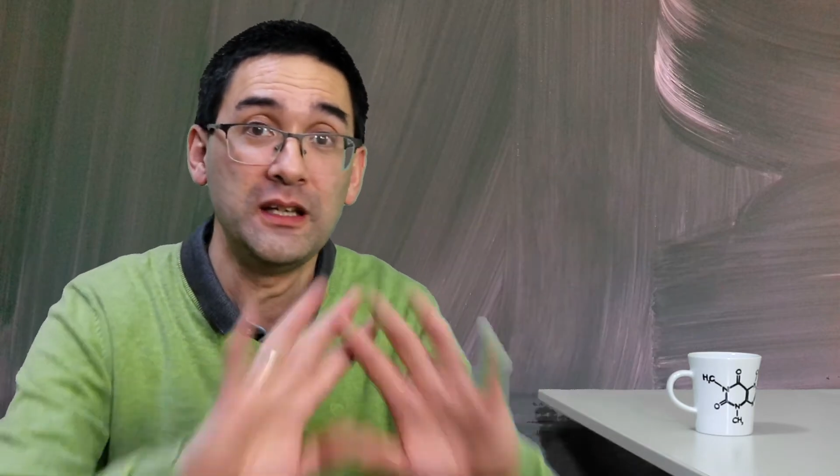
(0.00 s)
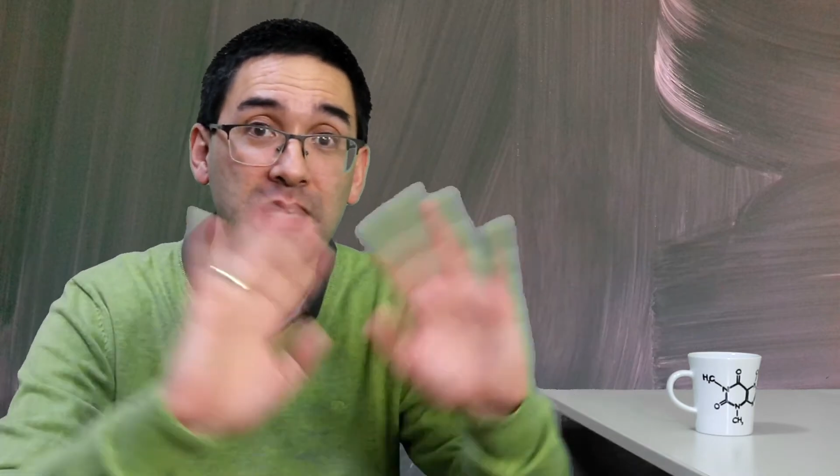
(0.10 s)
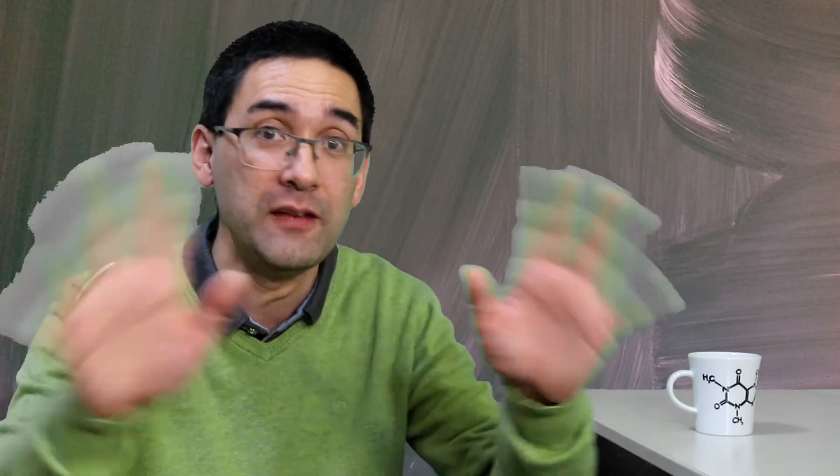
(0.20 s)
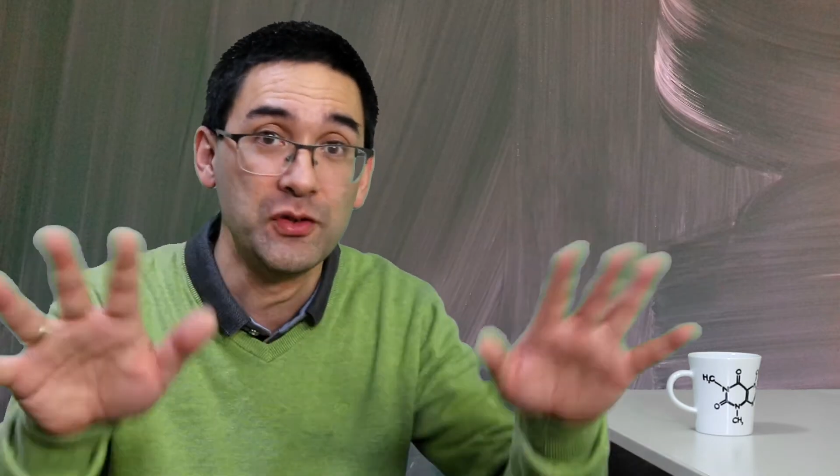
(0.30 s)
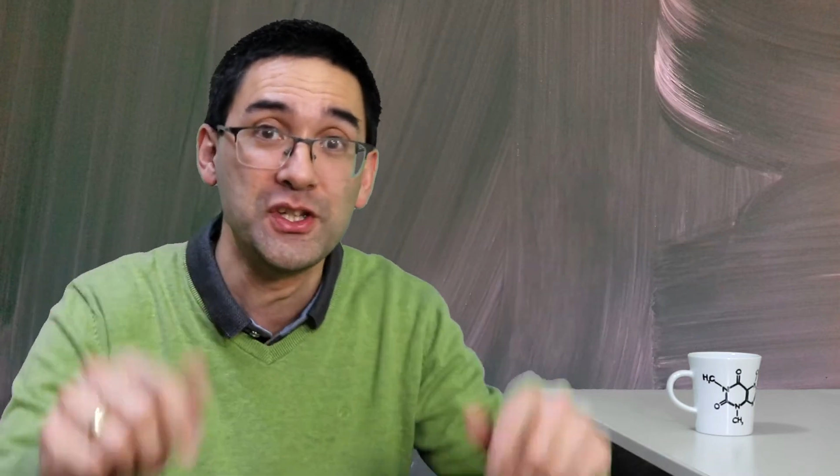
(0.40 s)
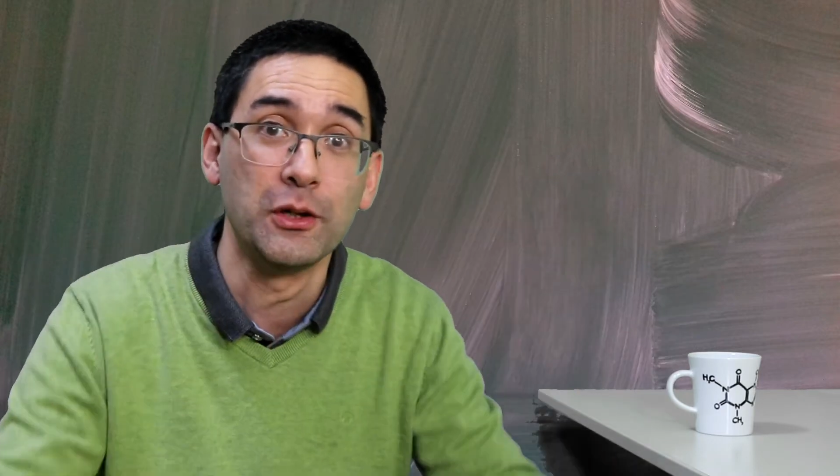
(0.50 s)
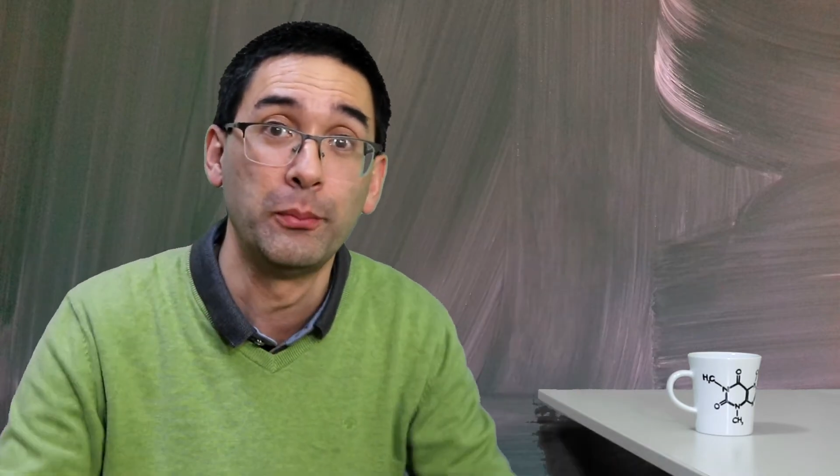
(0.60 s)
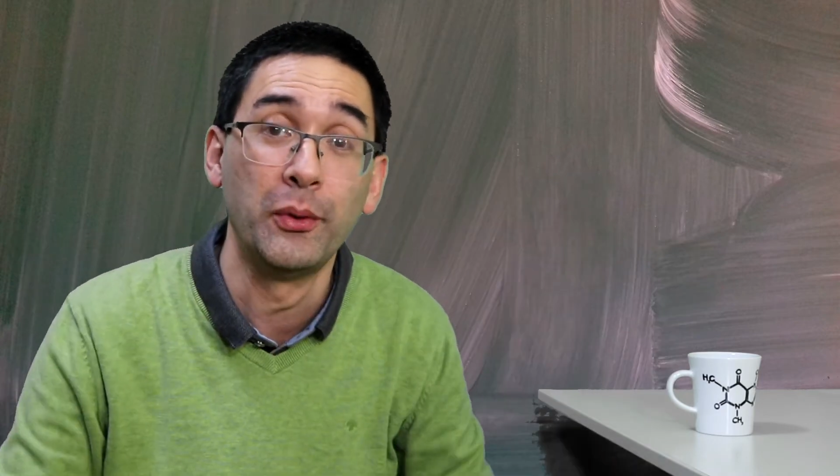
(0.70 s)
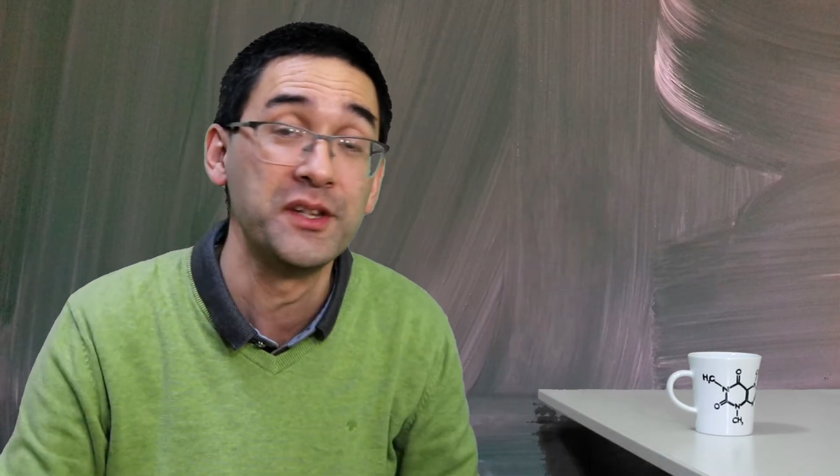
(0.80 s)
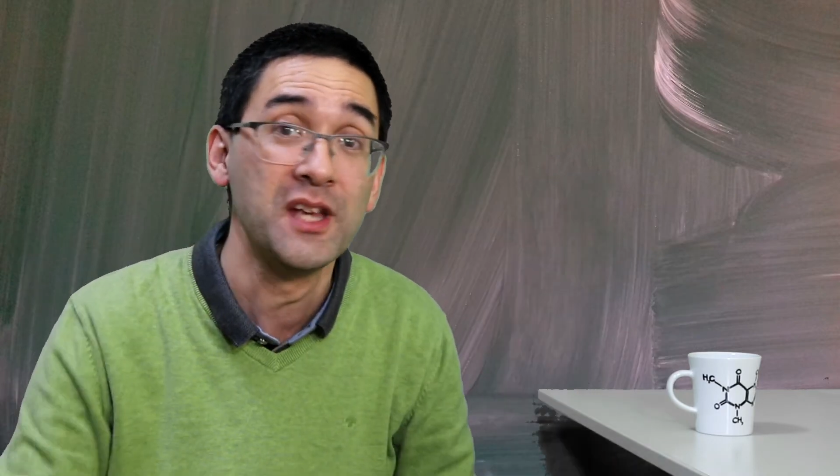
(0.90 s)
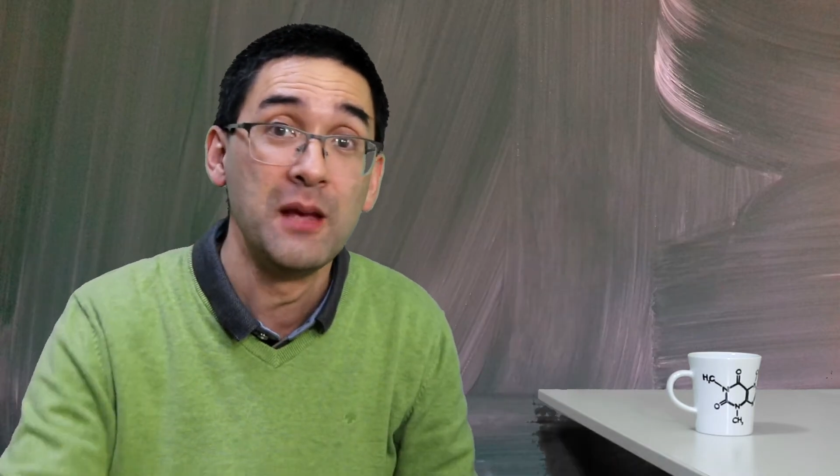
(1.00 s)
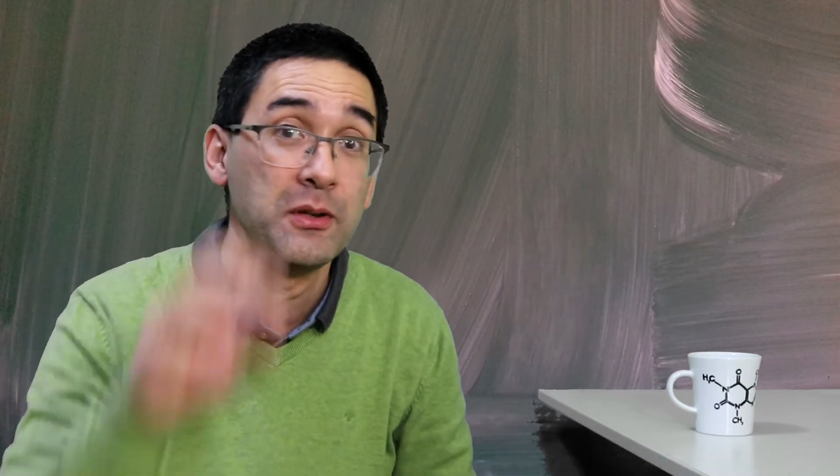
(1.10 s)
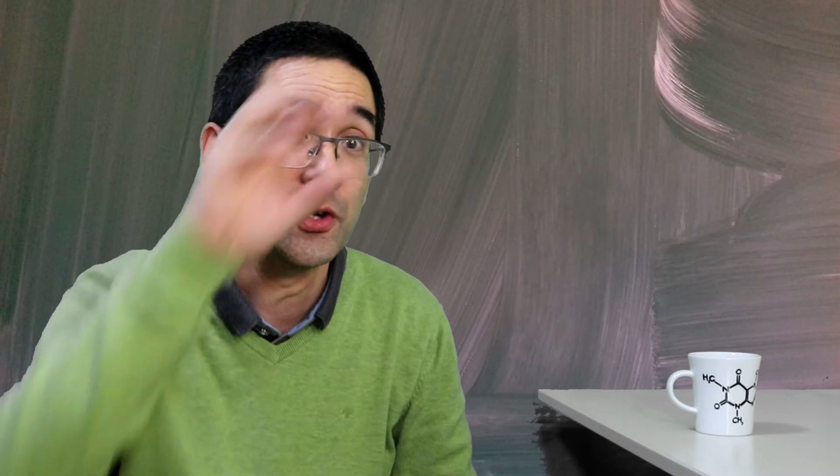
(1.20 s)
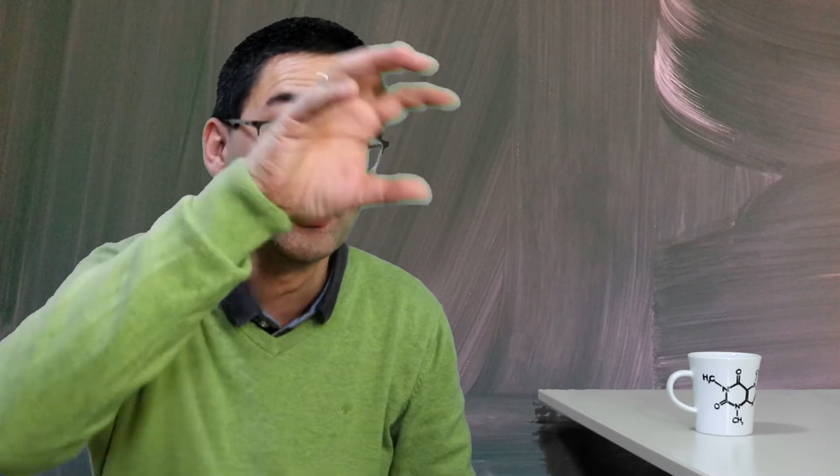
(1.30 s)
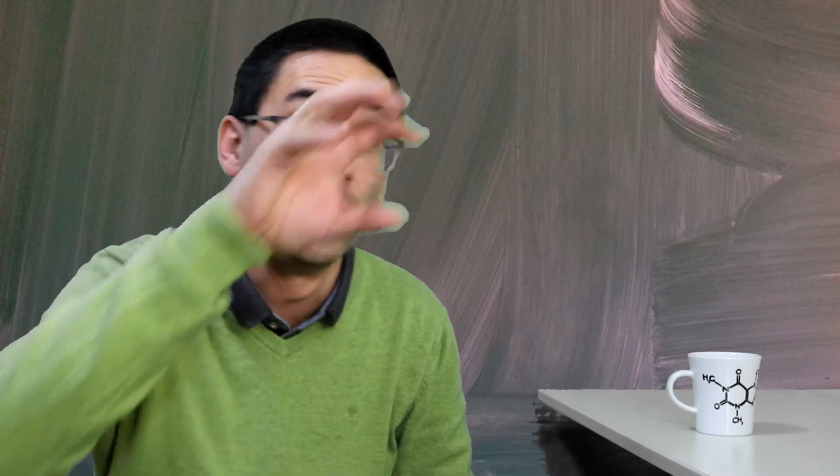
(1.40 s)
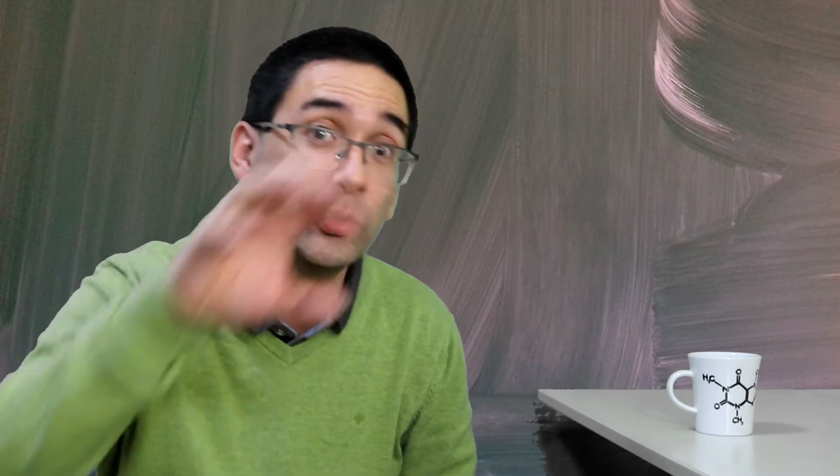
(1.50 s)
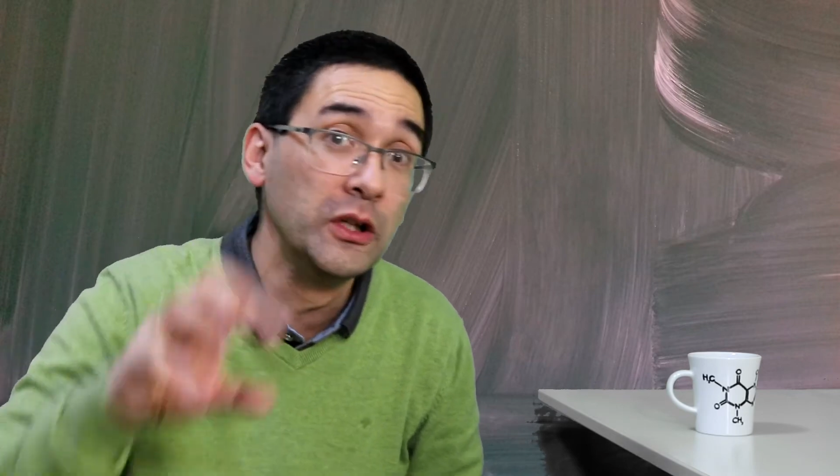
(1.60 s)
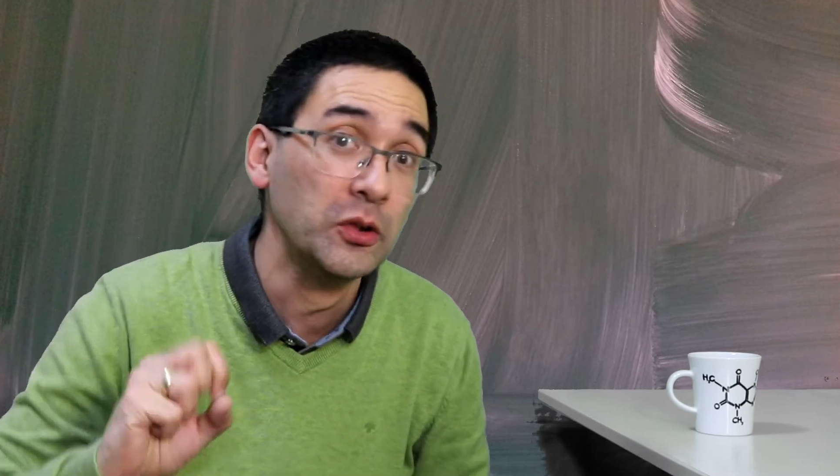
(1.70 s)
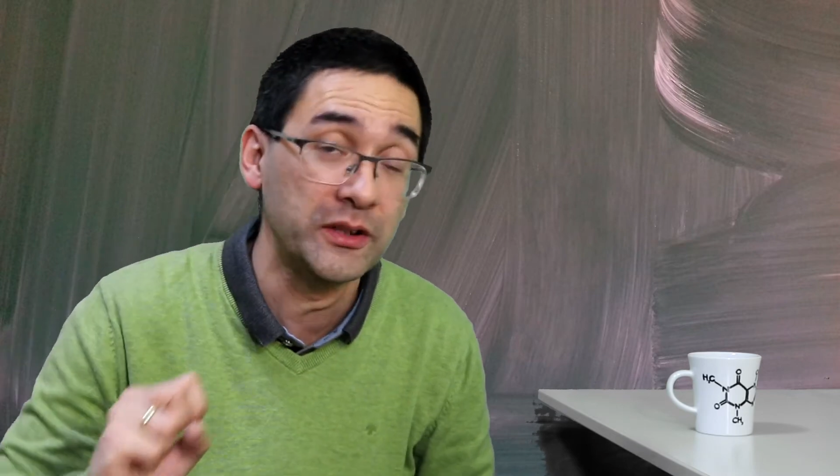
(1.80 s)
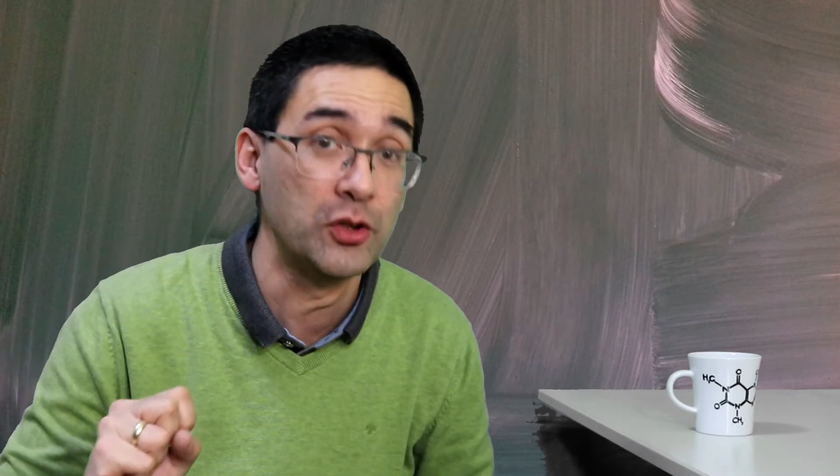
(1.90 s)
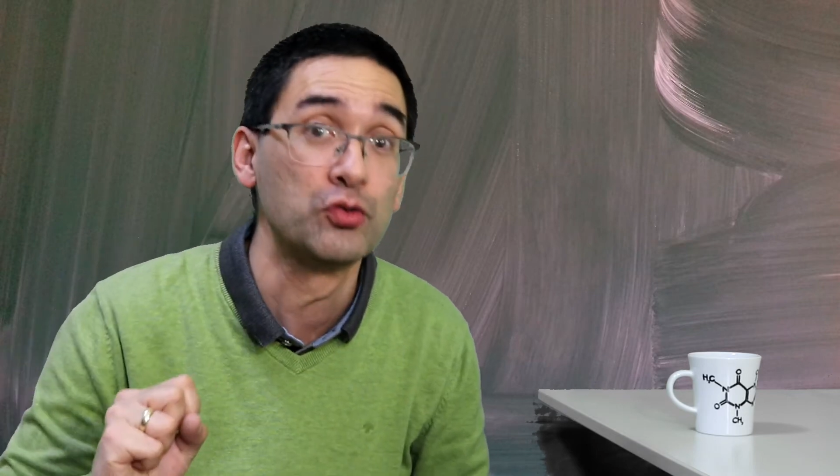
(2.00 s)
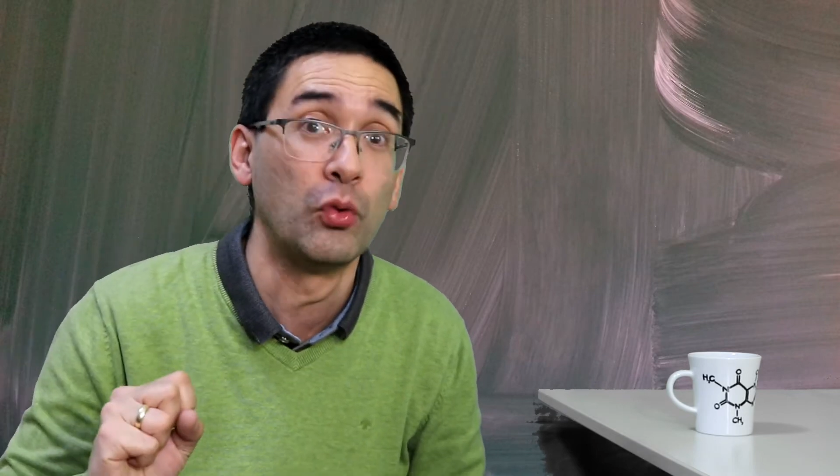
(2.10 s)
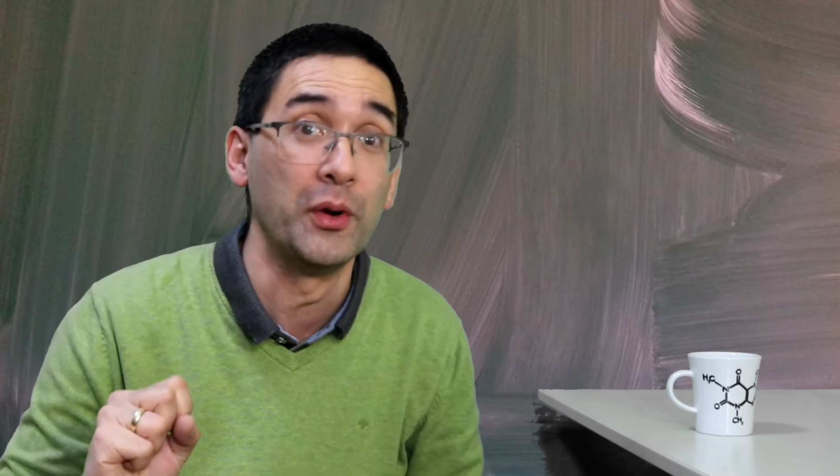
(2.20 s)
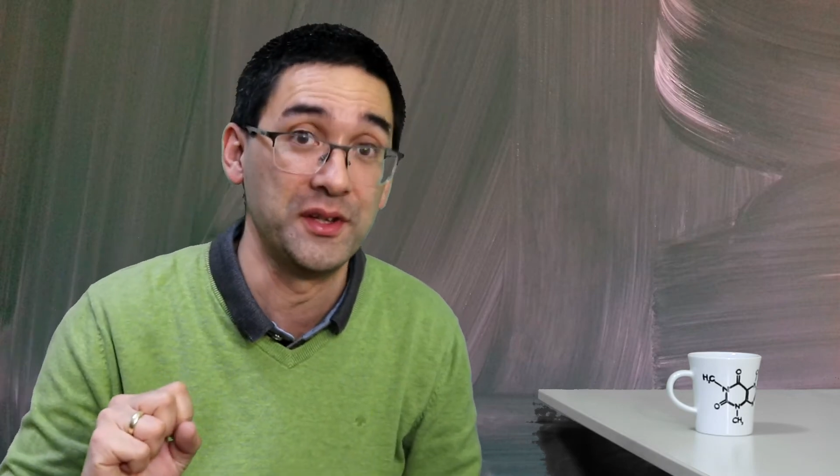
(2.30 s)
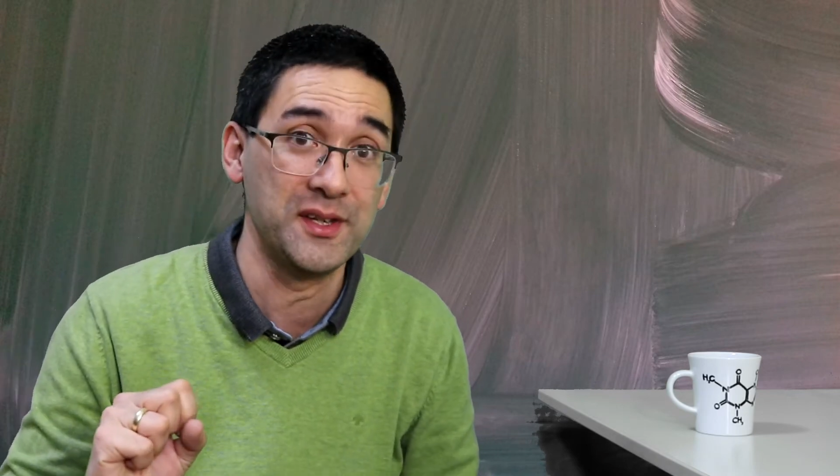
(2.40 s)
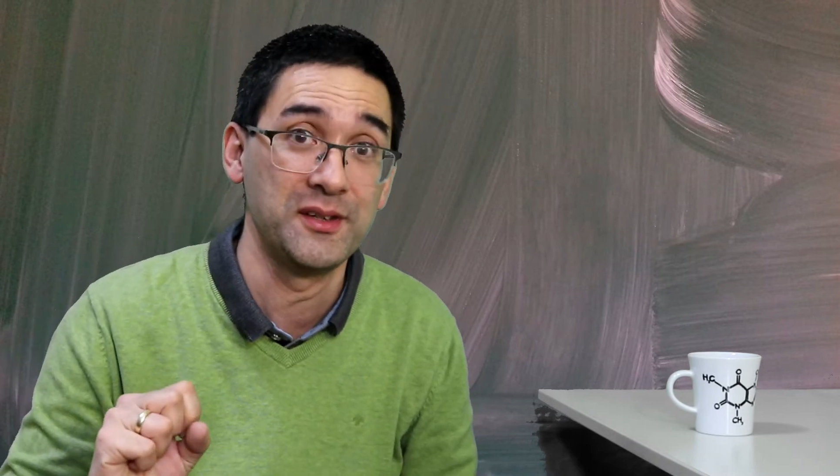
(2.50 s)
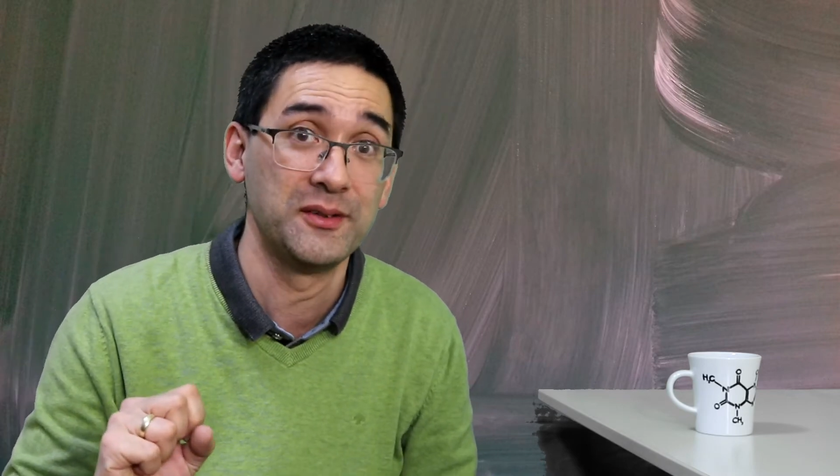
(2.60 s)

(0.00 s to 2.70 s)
he gave you 0 points because you only looked at the drawings.